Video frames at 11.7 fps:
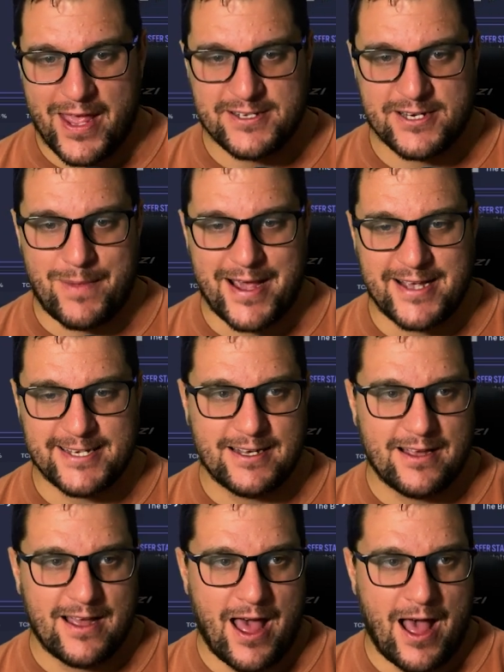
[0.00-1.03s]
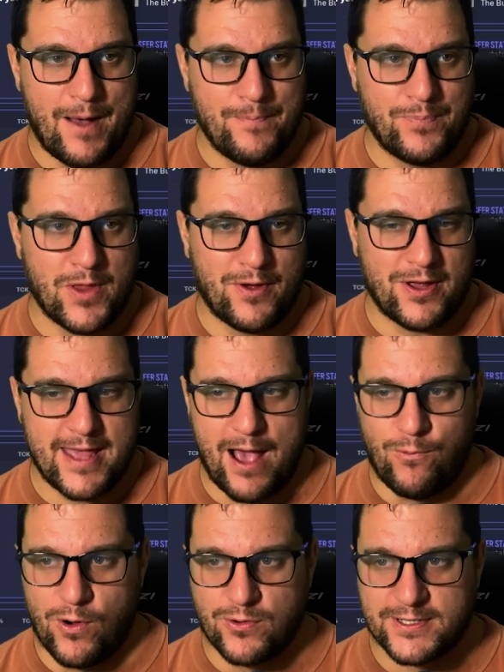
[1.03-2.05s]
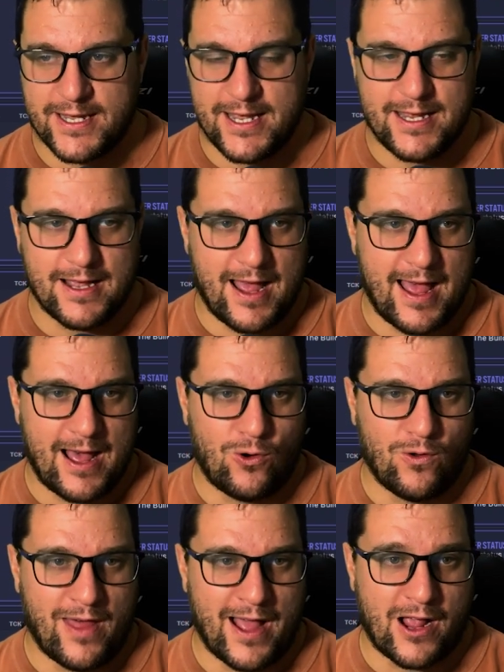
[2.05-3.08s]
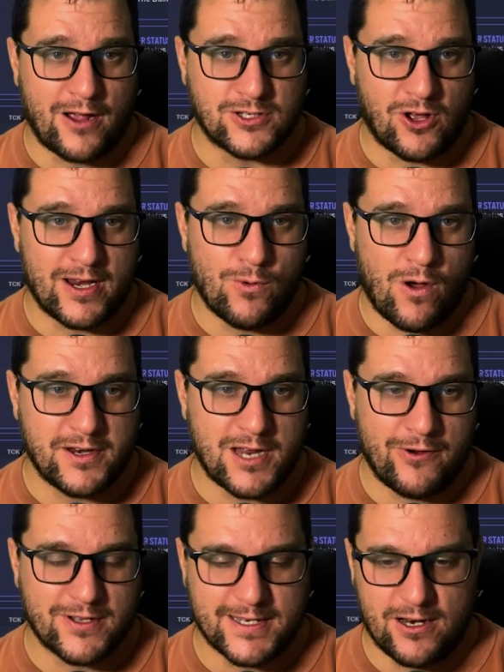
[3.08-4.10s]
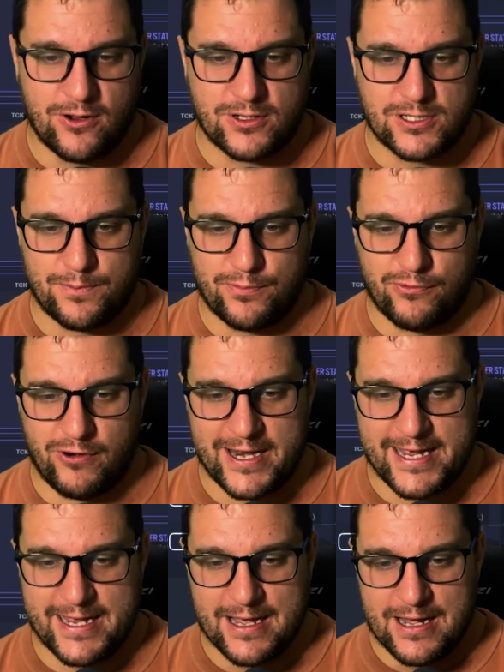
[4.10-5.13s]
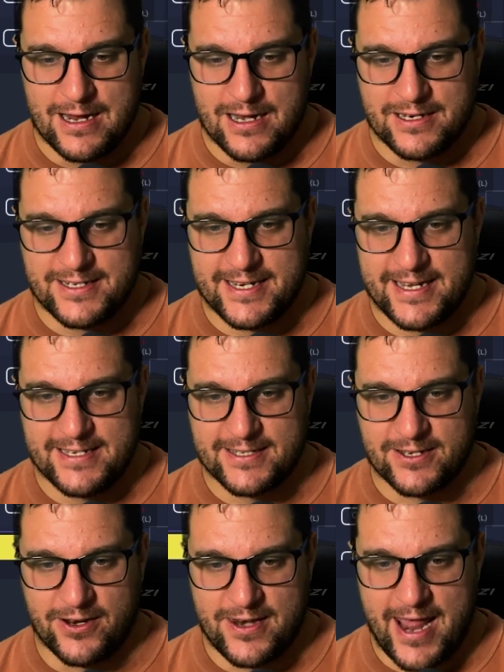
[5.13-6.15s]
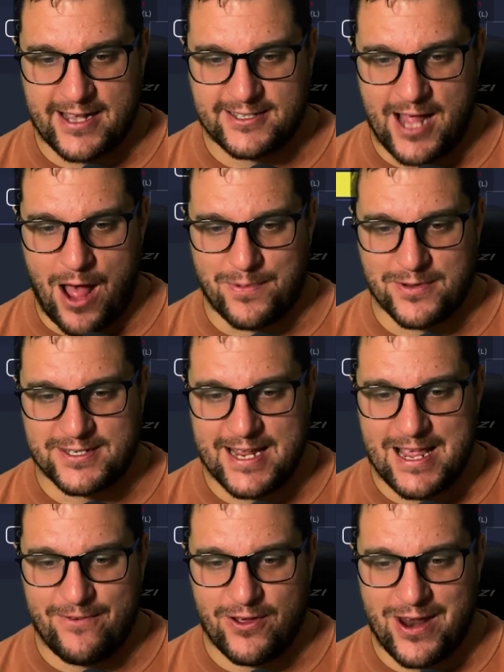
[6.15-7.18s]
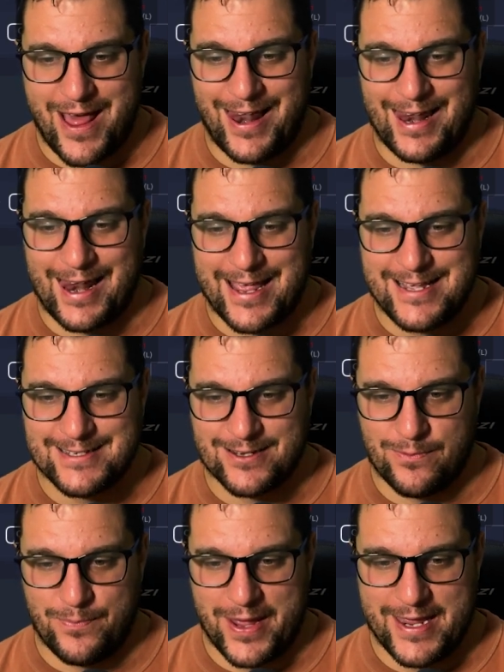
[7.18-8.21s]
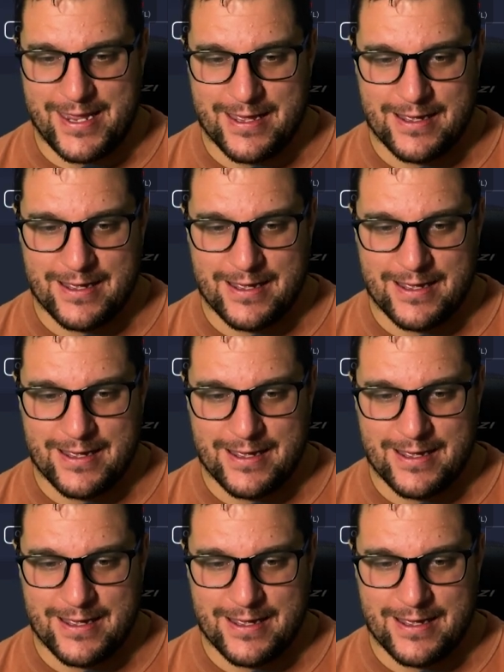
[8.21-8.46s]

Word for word: amazing. But yeah, we'll see how that goes. Ollie White Doherty looks pretty decent. Next up, Stephen Lazenby,